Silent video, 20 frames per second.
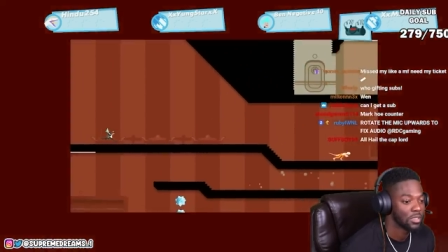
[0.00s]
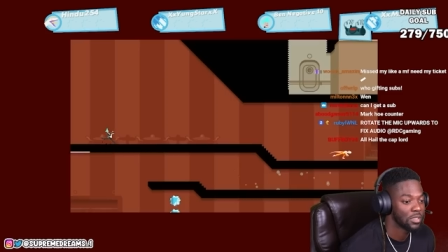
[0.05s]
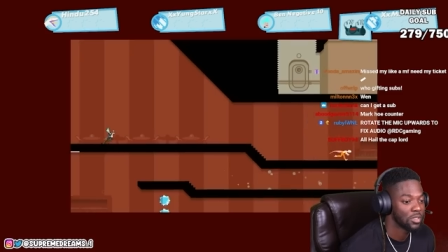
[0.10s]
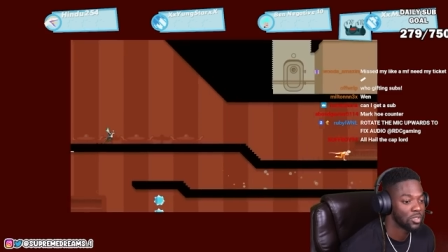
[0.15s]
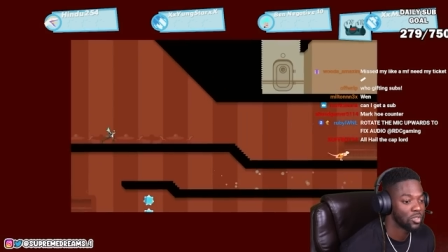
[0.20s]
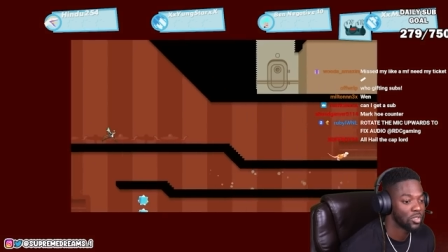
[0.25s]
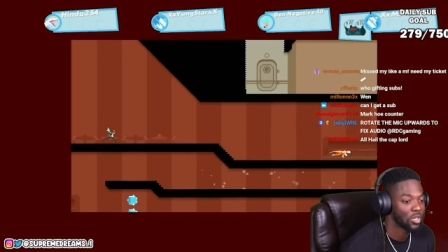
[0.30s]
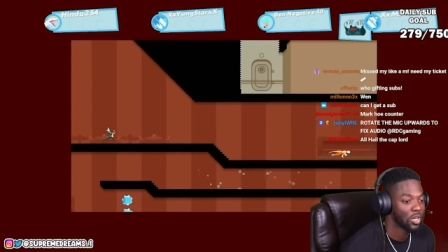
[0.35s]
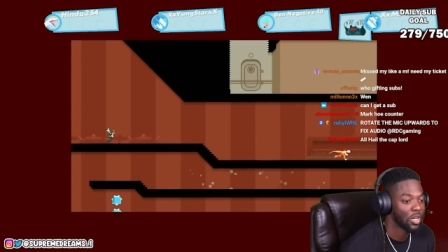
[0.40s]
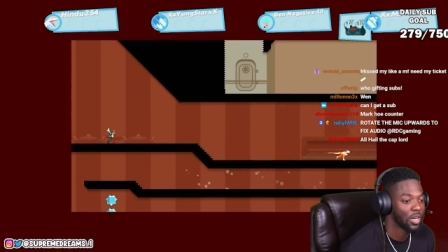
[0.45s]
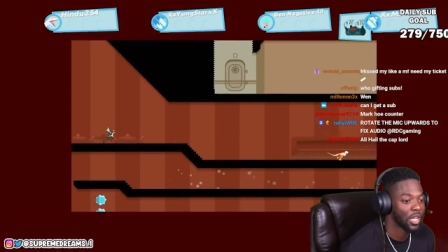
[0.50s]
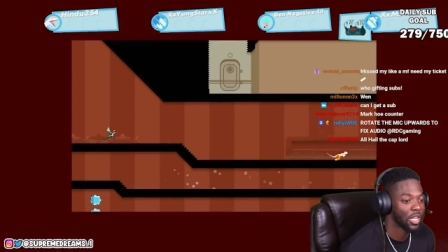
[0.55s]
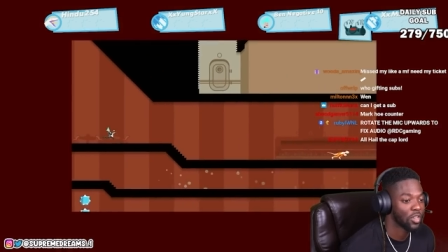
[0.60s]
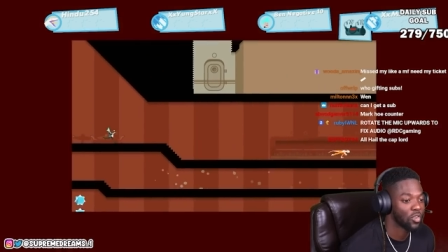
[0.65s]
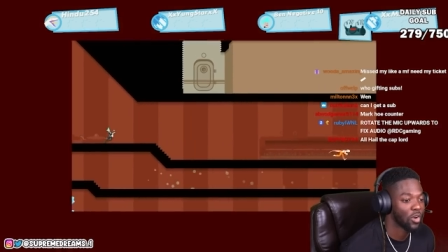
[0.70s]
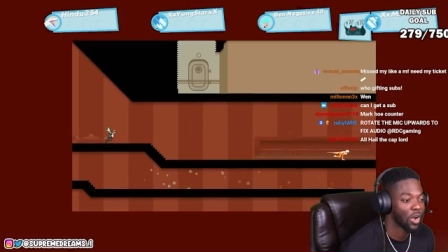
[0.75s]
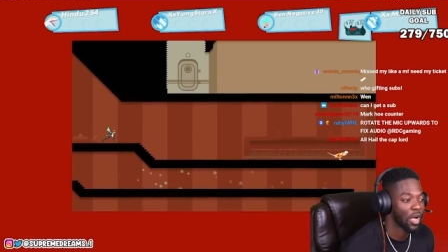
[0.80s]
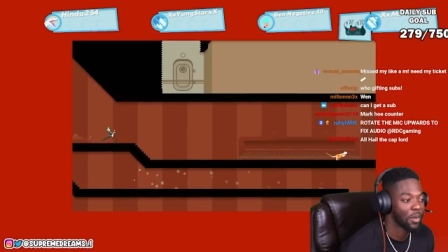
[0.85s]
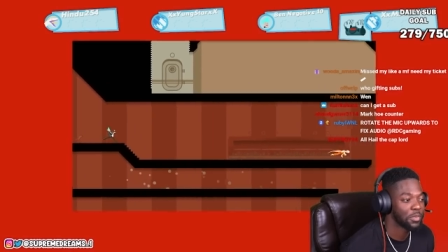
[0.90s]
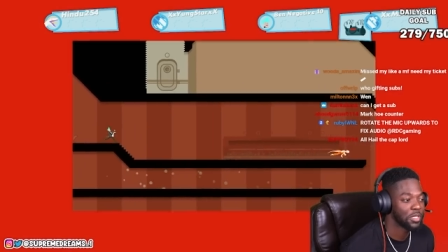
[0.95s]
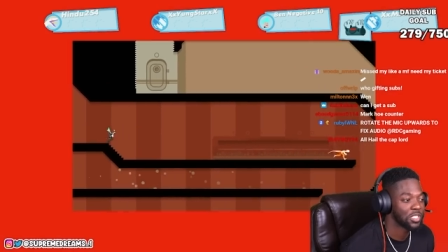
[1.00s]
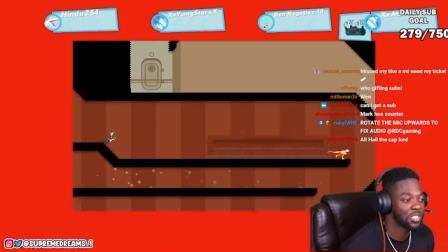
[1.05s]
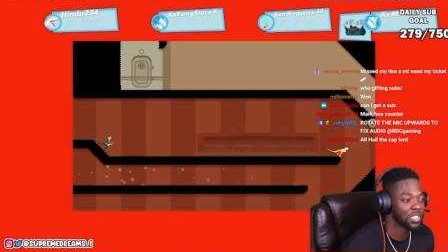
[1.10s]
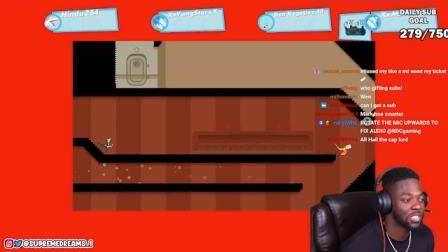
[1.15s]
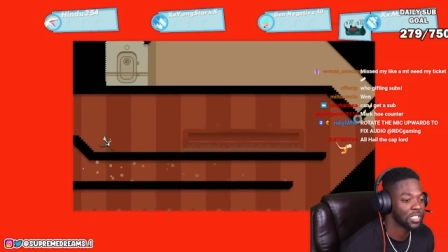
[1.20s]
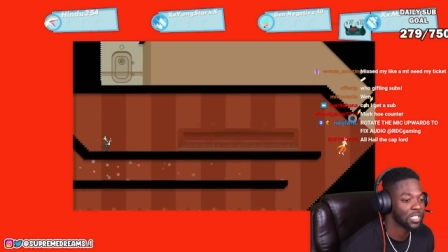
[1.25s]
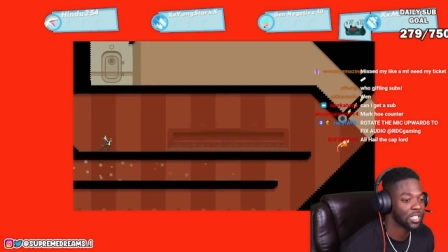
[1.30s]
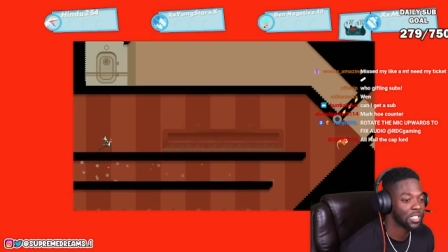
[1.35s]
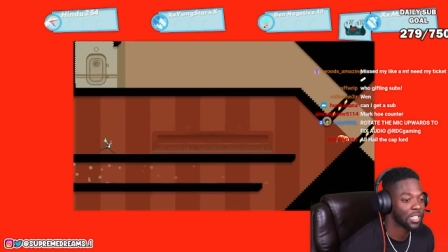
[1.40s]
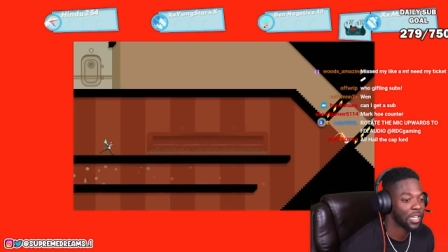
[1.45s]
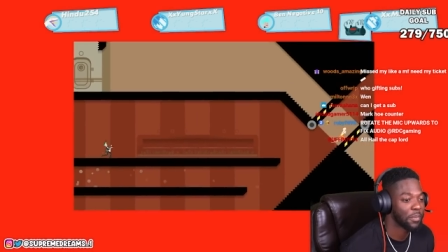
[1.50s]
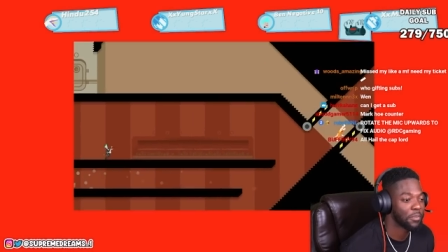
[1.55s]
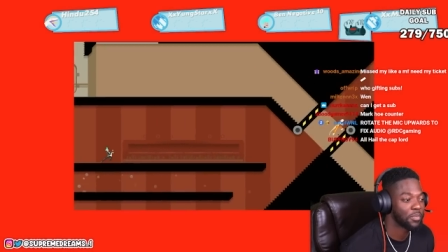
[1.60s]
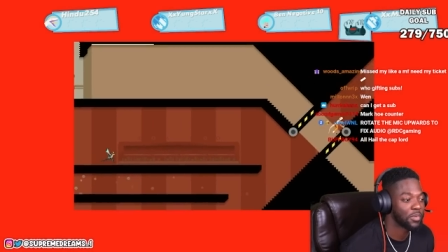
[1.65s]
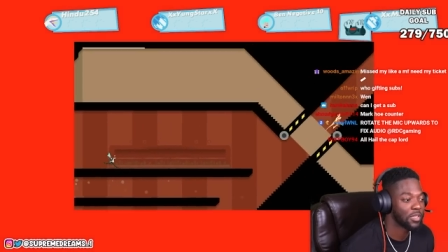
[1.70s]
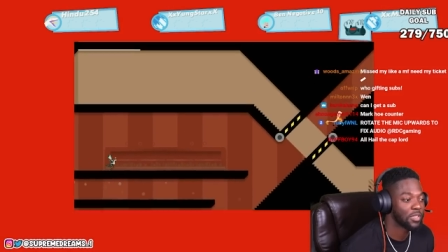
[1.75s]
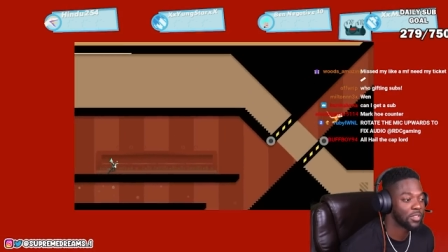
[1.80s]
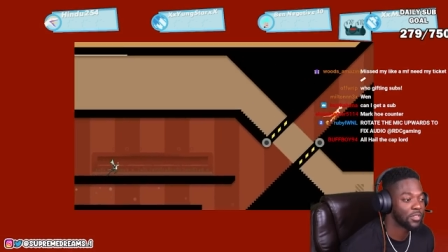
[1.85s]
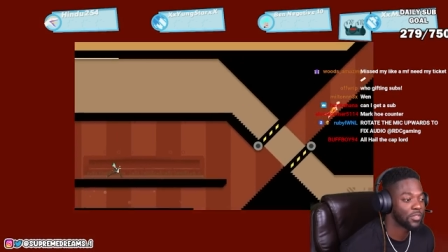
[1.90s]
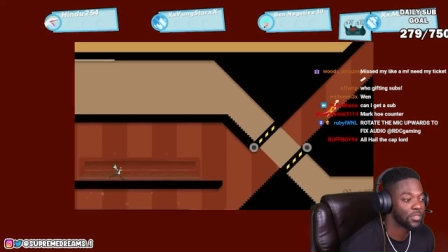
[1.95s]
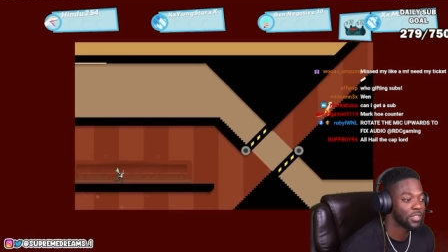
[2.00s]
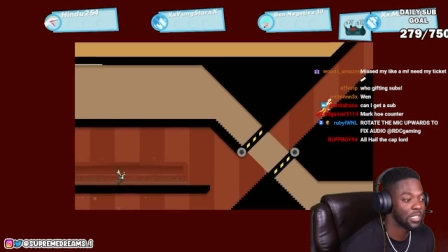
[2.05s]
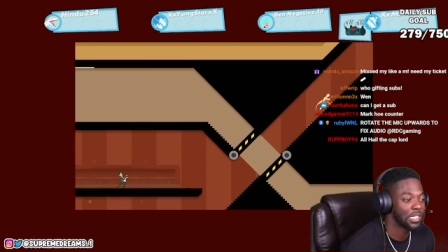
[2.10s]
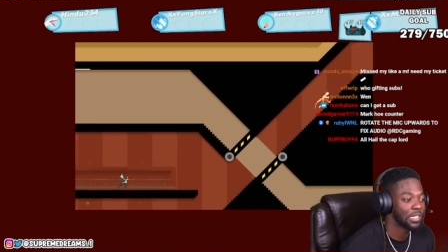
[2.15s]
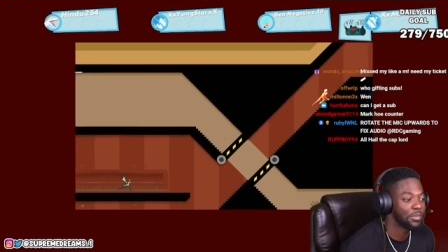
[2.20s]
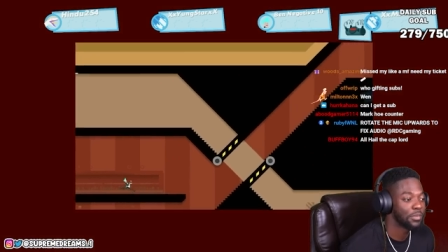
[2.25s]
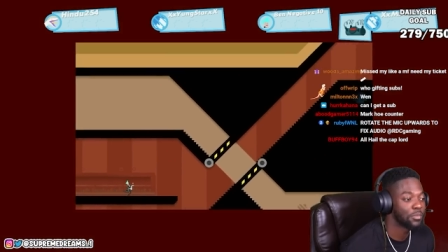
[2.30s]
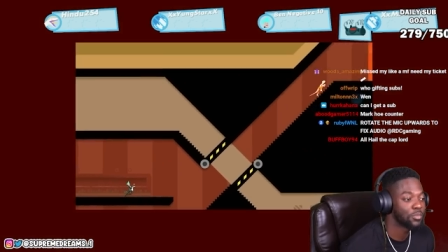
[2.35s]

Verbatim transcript: Doing all that grimy shit to get that. Leave